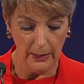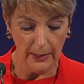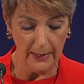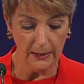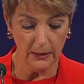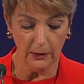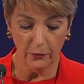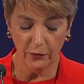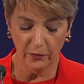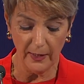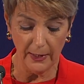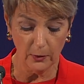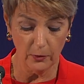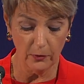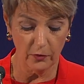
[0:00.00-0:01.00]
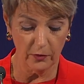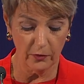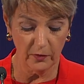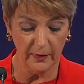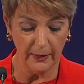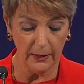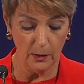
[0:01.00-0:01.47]
and a sound,
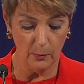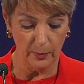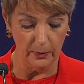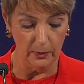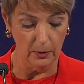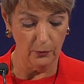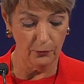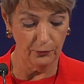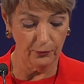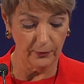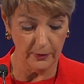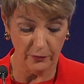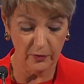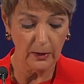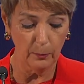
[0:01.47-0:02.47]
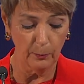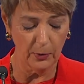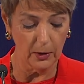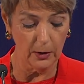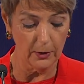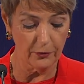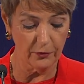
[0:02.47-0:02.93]
sustainable fiscal
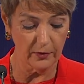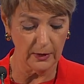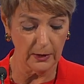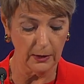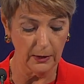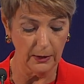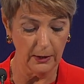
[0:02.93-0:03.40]
policy